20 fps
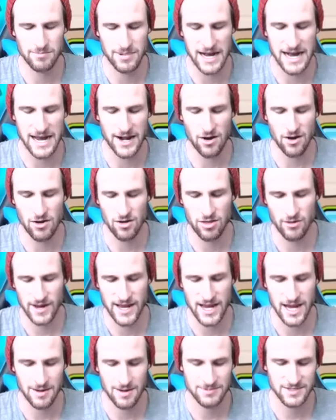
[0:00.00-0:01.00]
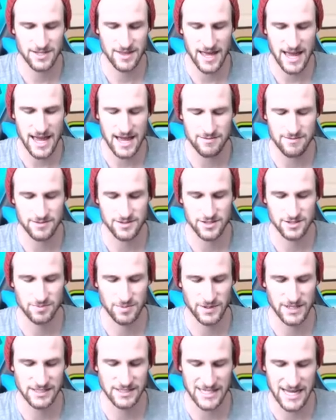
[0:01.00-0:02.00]
bought all the way up to that just
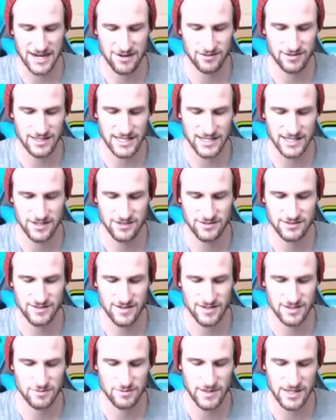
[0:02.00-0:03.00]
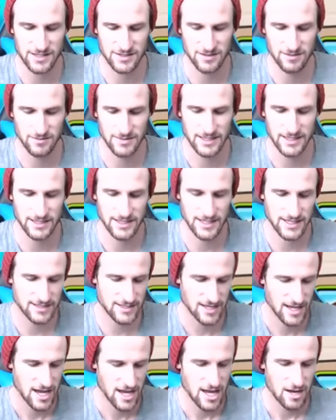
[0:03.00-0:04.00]
because I don't like using their special abilities.
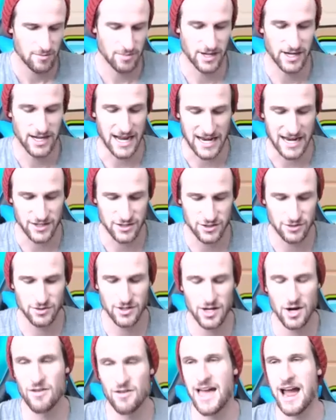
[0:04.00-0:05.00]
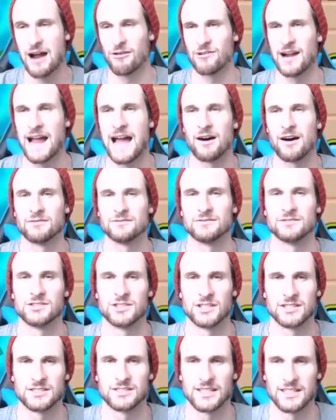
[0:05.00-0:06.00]
But I do go that route just
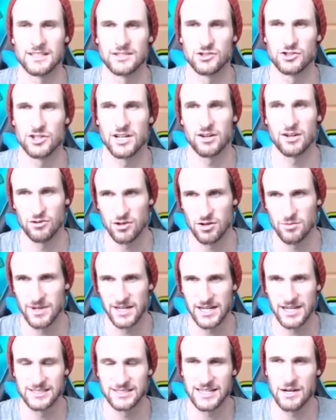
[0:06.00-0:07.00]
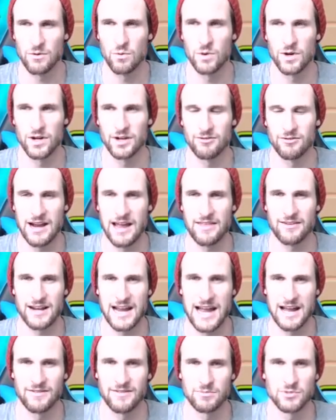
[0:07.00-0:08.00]
oh. in general because I would rather have
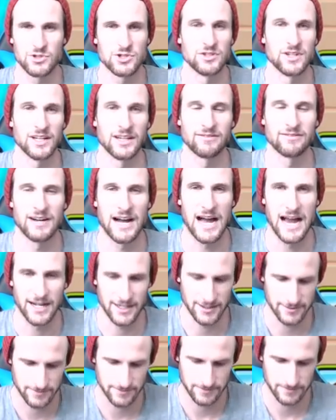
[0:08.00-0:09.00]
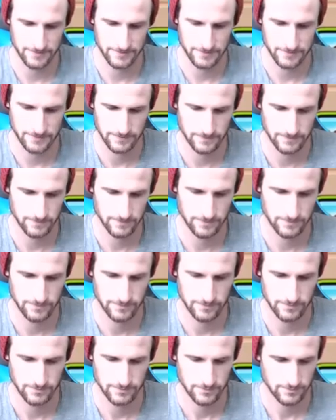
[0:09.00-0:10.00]
them shooting fire. What's the
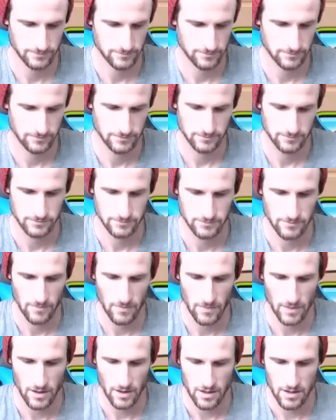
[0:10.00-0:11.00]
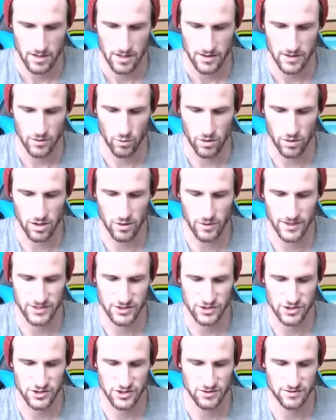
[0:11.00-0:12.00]
whirlwind do versus the fire? The whirlwind
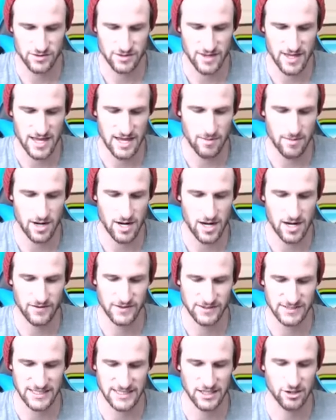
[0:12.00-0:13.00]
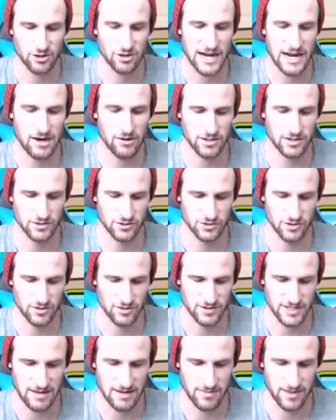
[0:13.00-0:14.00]
shoots them off. It's like a crowd control
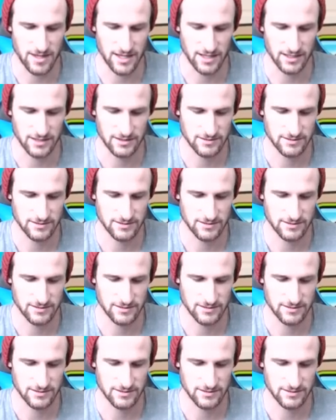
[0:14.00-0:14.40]
type thing.